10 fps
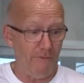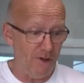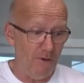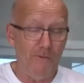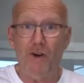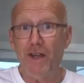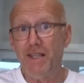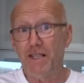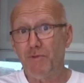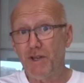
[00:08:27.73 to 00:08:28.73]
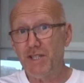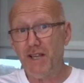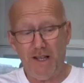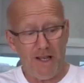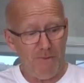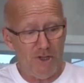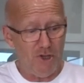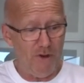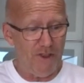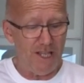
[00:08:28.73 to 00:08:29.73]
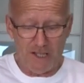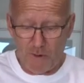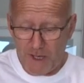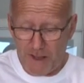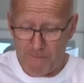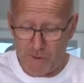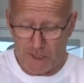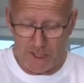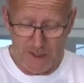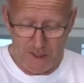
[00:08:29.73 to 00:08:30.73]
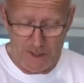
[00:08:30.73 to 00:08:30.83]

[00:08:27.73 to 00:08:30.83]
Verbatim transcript: if we don't find this, because I, I'm not sure if this is only in Malta.